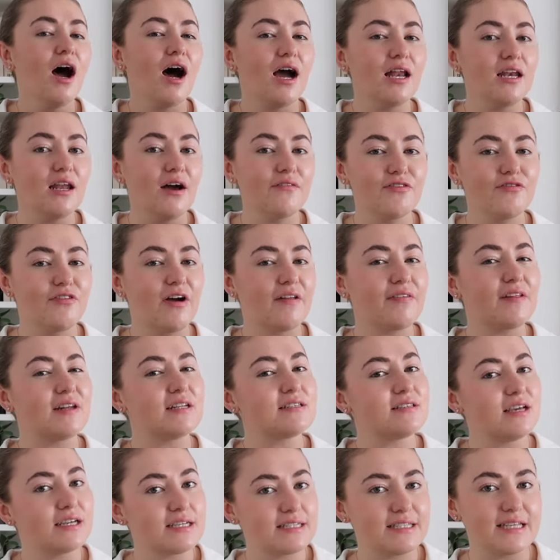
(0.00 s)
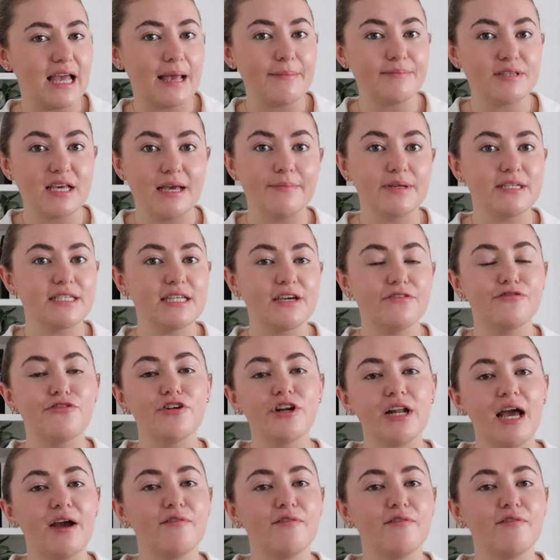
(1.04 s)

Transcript: I love the fact that it's like same, same, but different.